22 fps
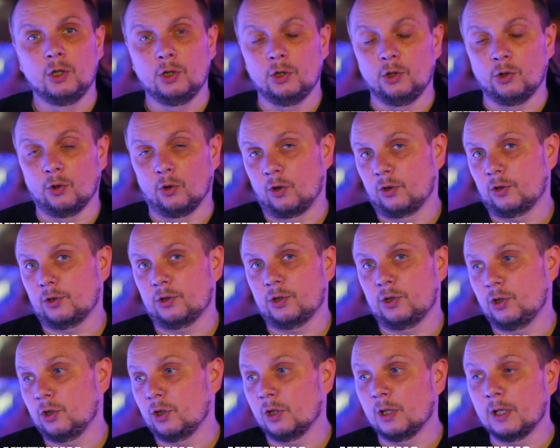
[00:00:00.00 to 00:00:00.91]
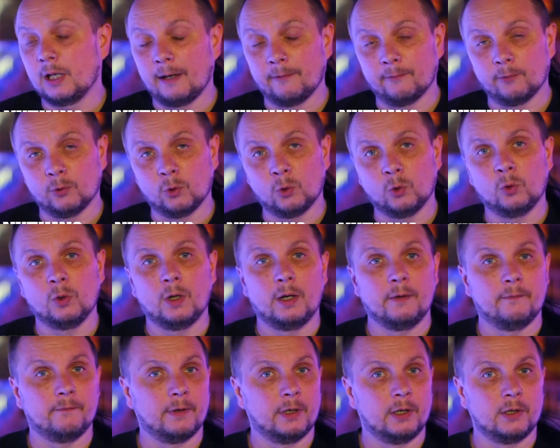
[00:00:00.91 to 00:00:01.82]
your oxygen level
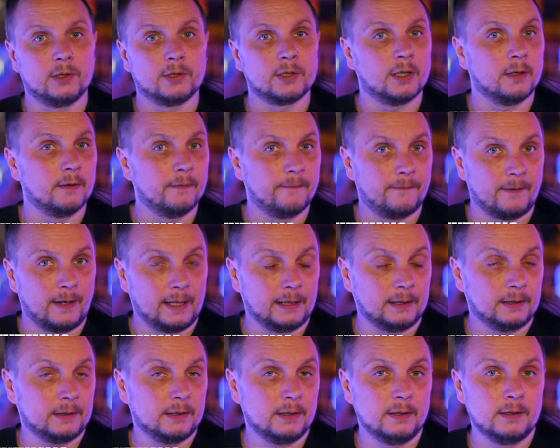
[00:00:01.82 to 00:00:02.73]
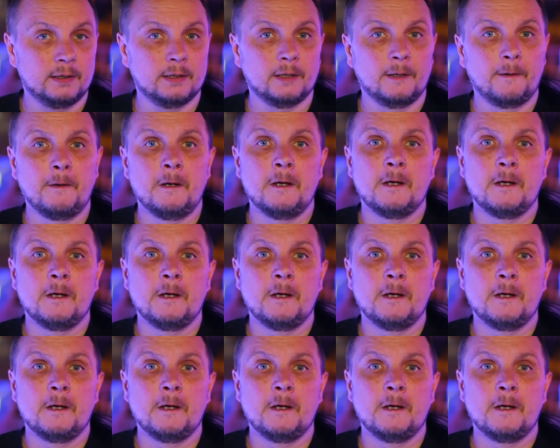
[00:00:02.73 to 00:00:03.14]
and various other factors.